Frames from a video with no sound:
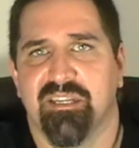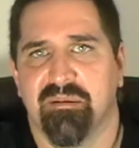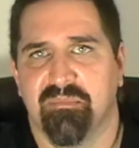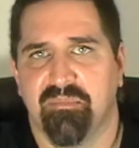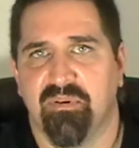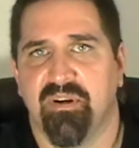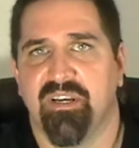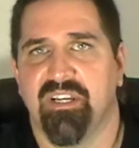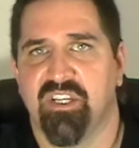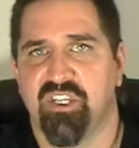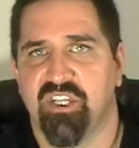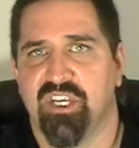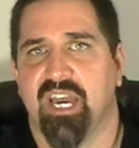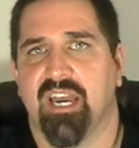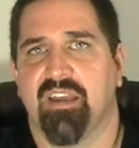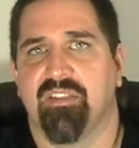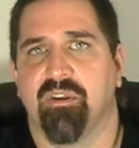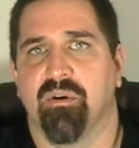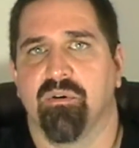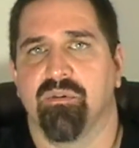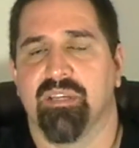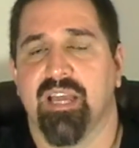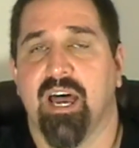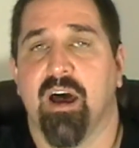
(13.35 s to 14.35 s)
to please
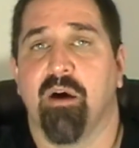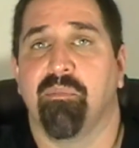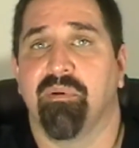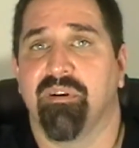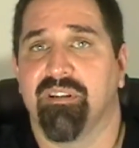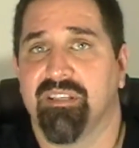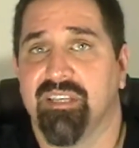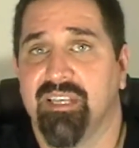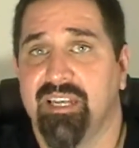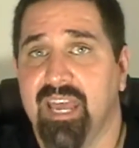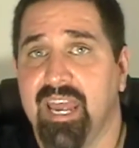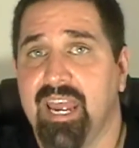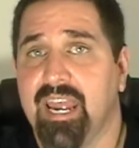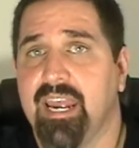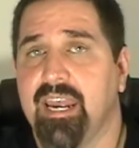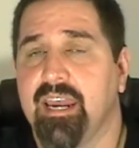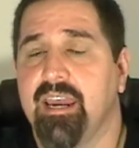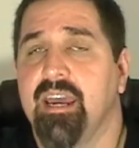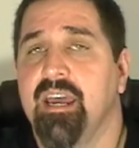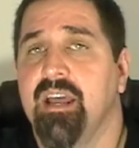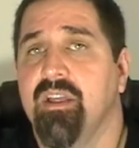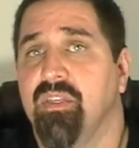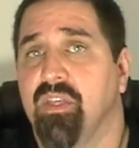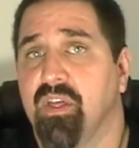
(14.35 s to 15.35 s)
check those out. But
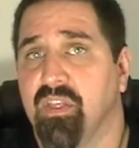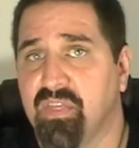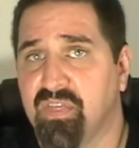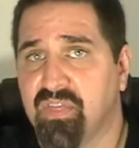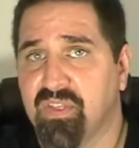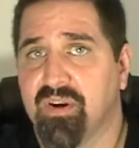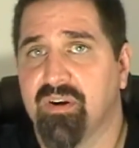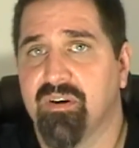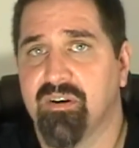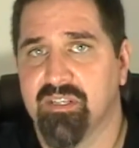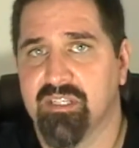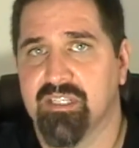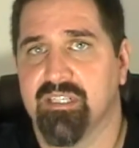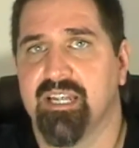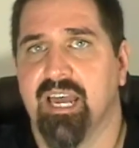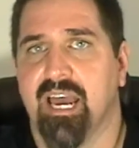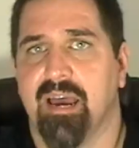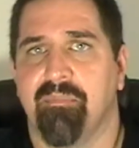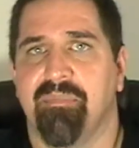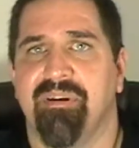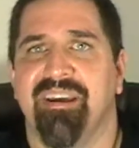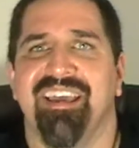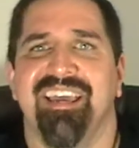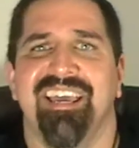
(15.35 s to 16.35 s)
today, the third
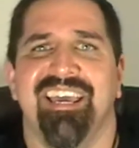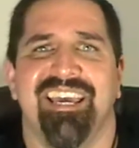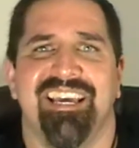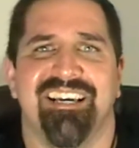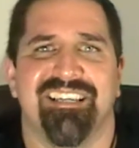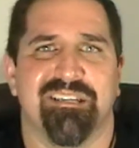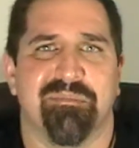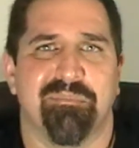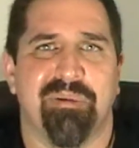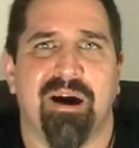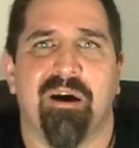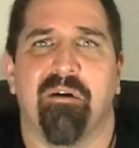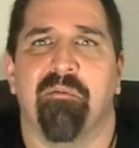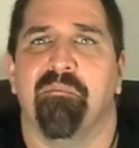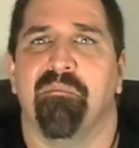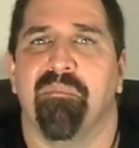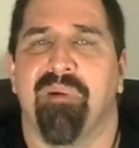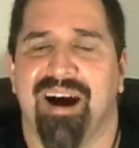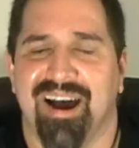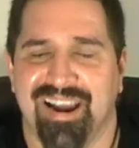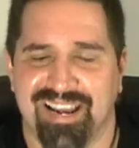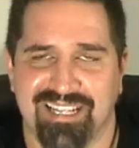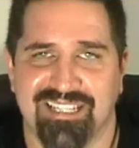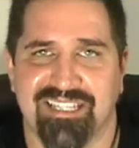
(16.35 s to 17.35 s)
step is about
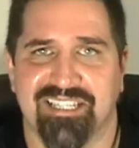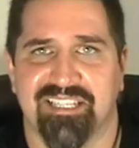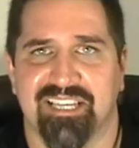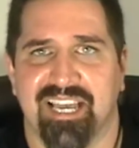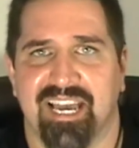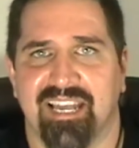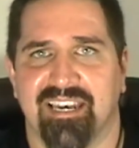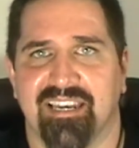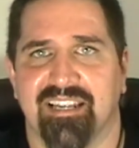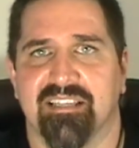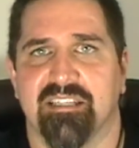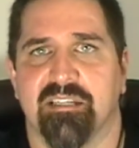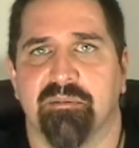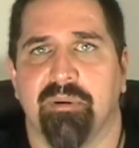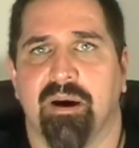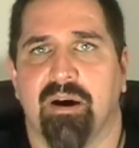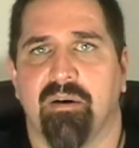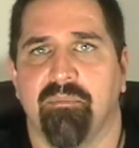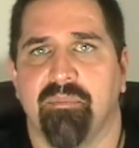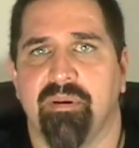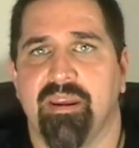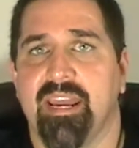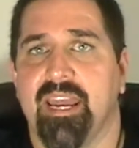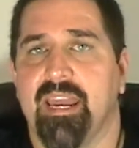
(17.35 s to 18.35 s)
mindset. It's
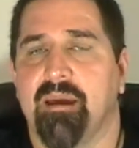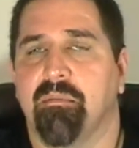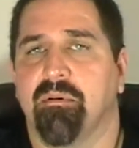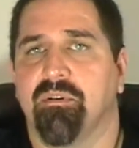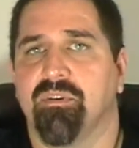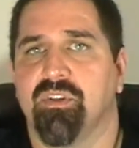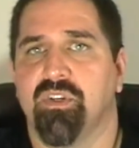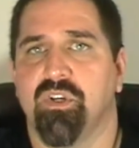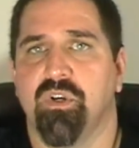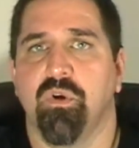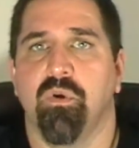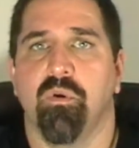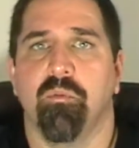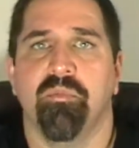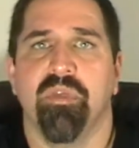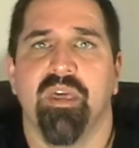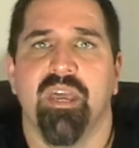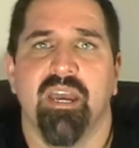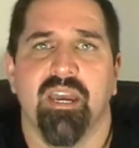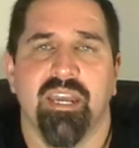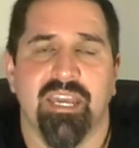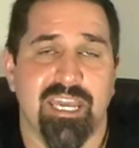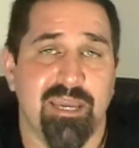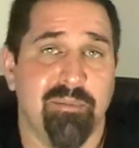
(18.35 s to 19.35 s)
about being able to
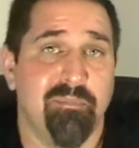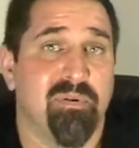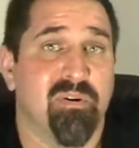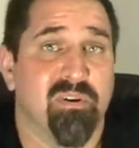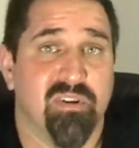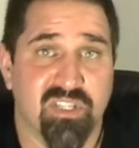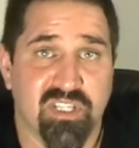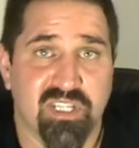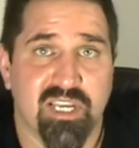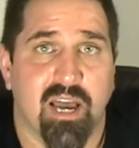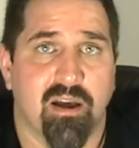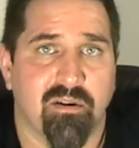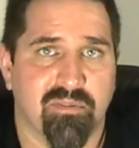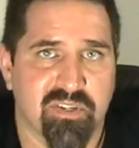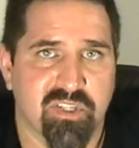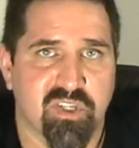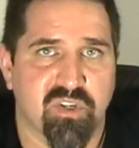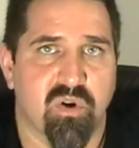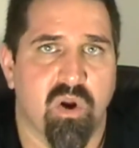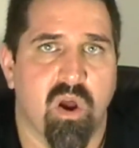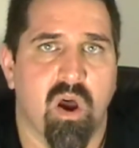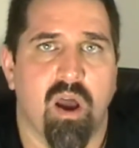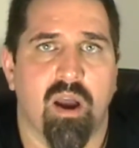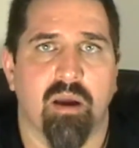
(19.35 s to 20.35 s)
keep yourself
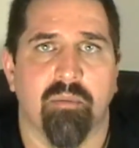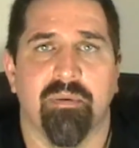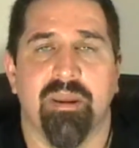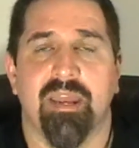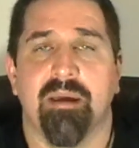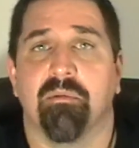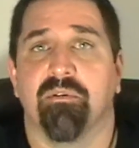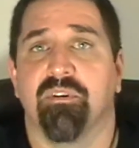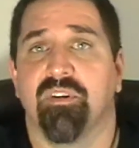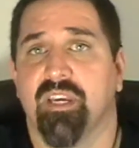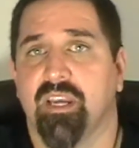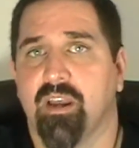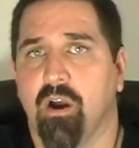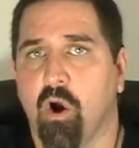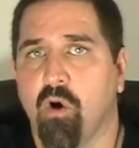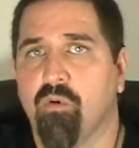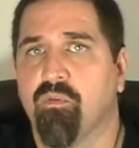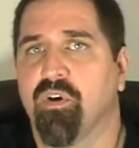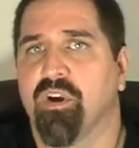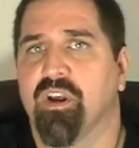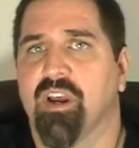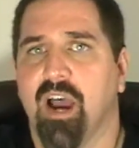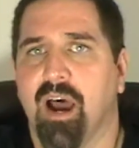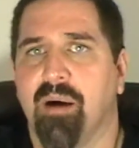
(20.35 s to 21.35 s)
strong, be able to
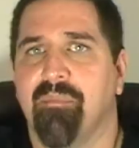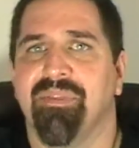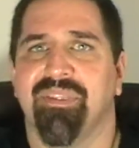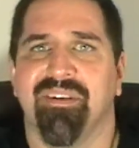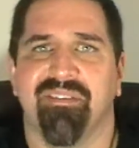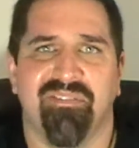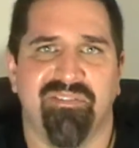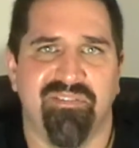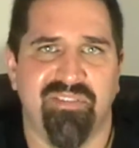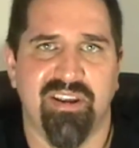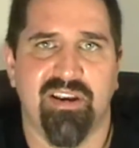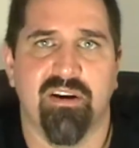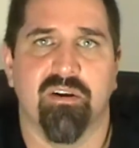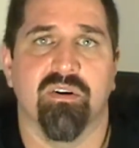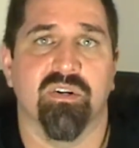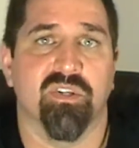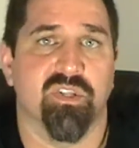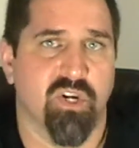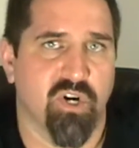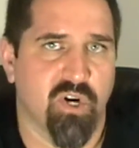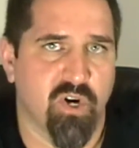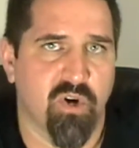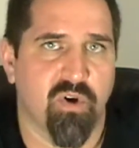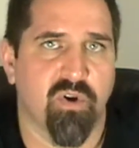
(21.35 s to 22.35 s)
overcome the
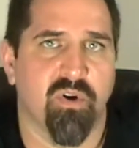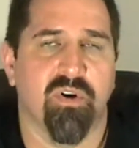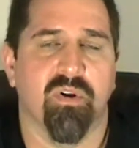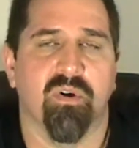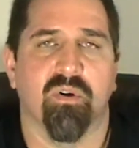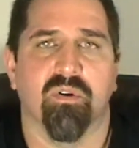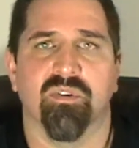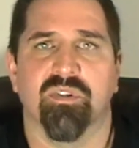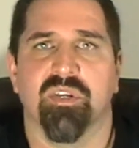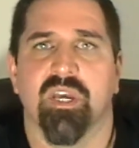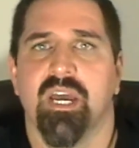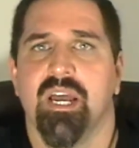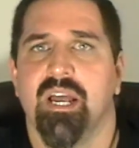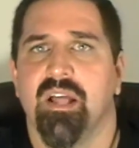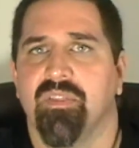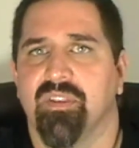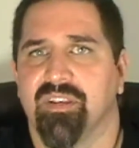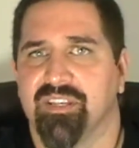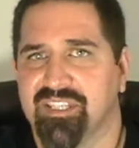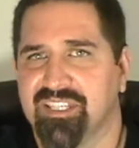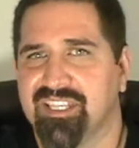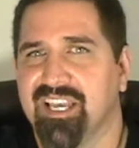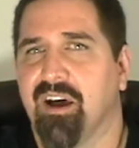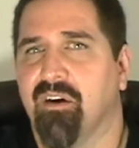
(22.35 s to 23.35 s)
fears, the hurdles,
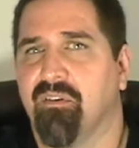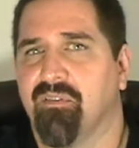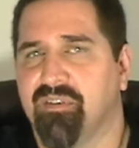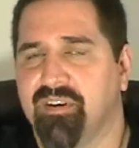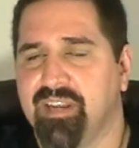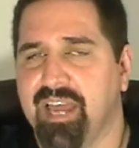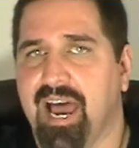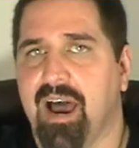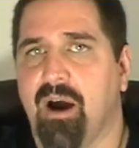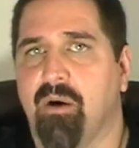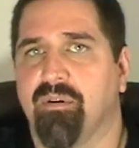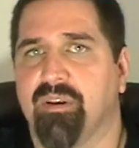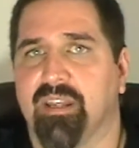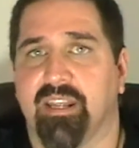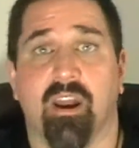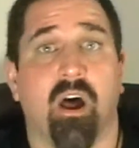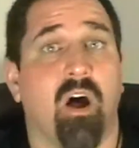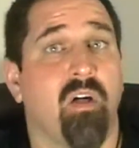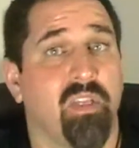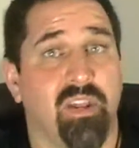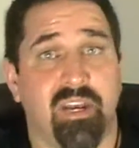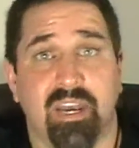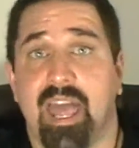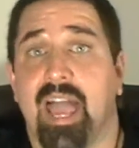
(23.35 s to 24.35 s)
the self-doubt, and
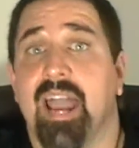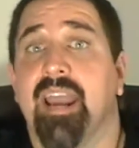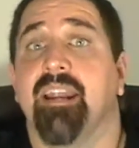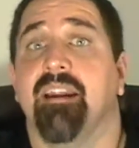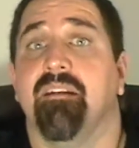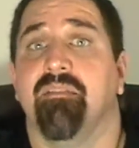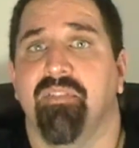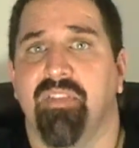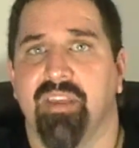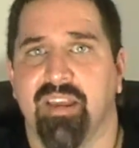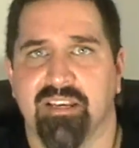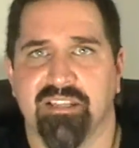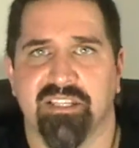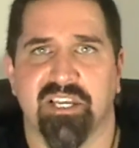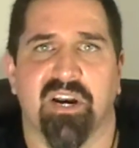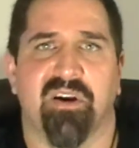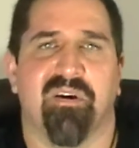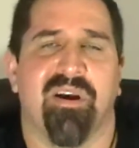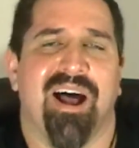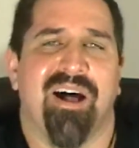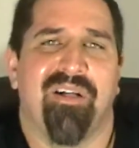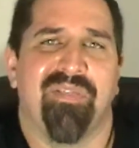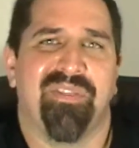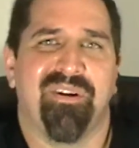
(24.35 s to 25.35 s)
all the negative things that
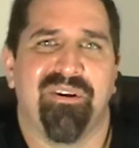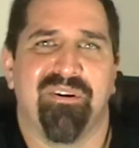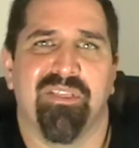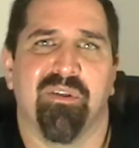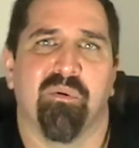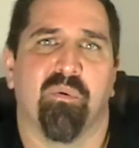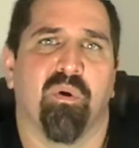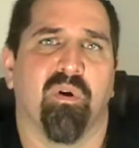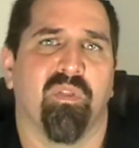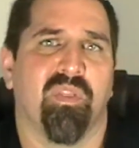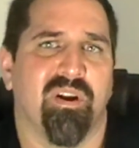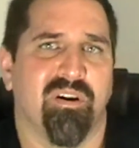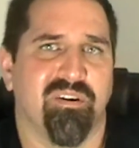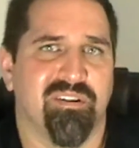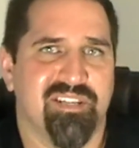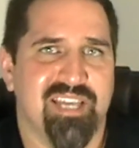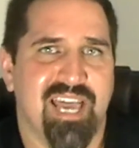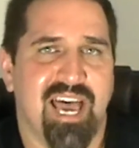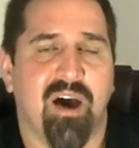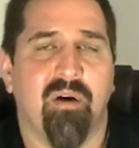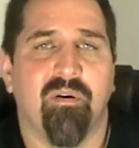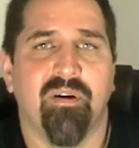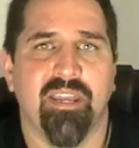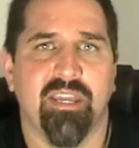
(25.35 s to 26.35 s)
are out there in the world that are
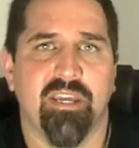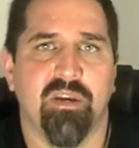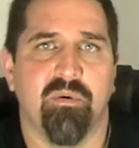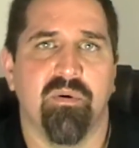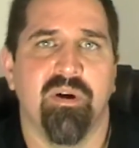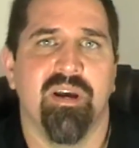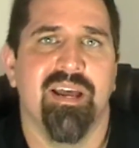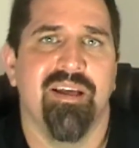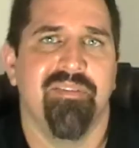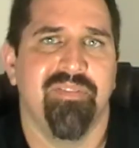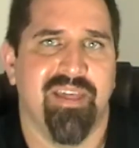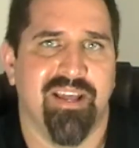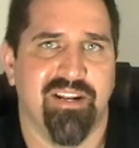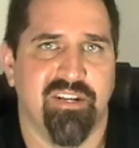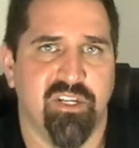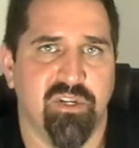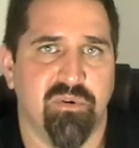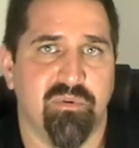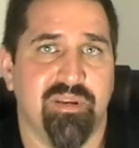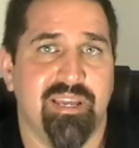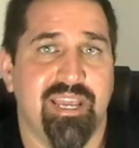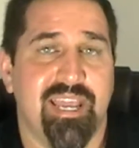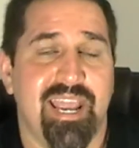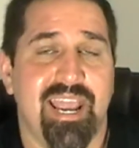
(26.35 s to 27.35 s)
telling you that
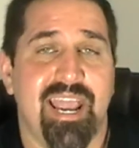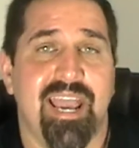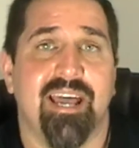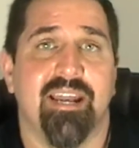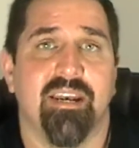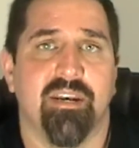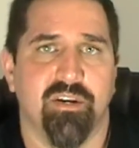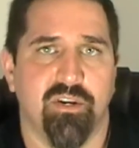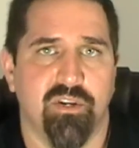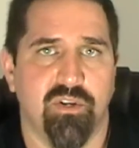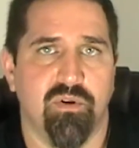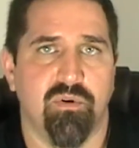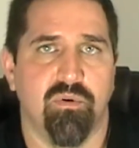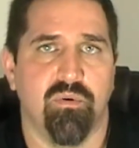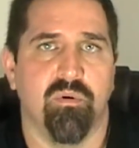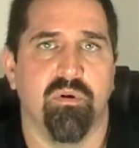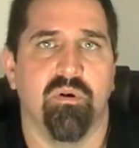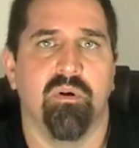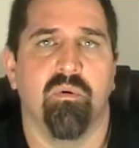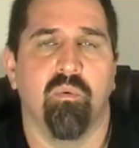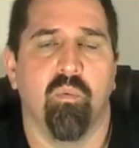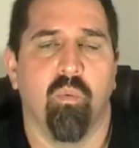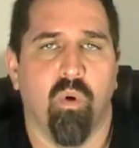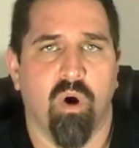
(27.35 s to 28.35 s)
you can't
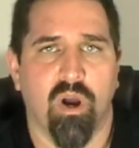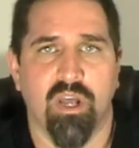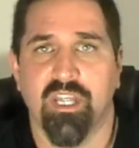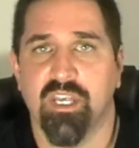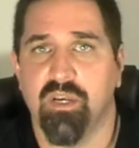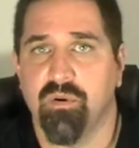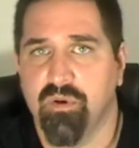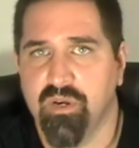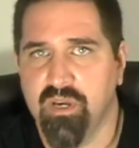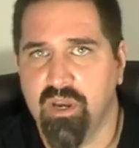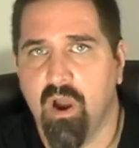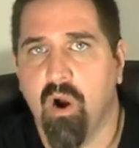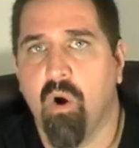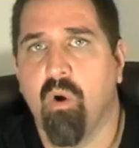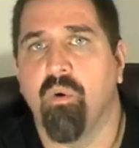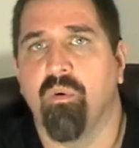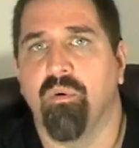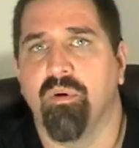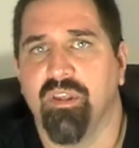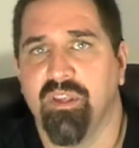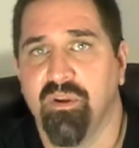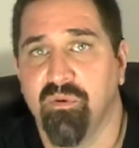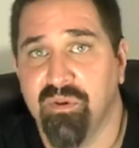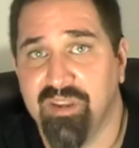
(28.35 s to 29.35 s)
do what you
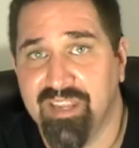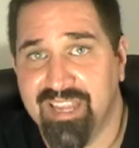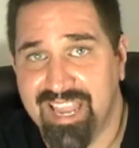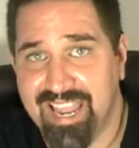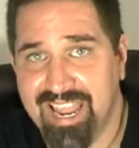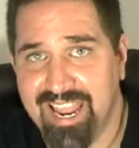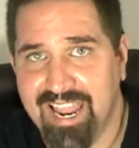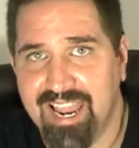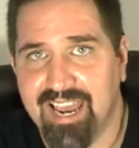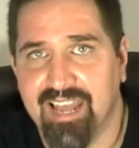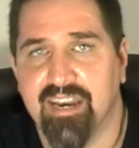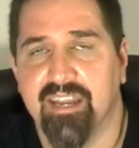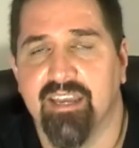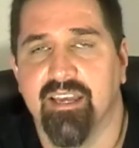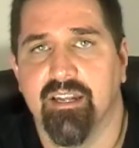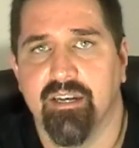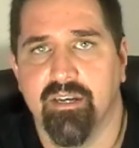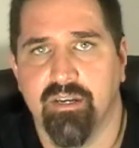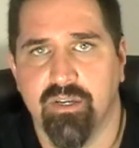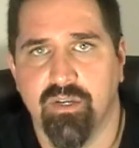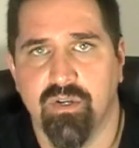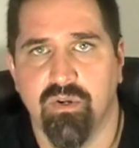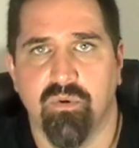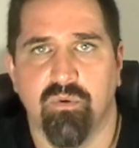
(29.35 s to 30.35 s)
know you can
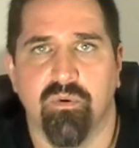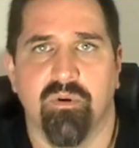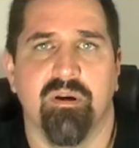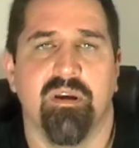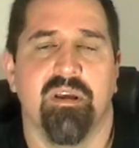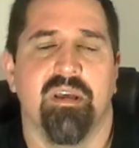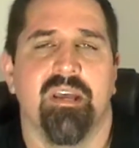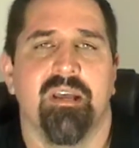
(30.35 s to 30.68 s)
do.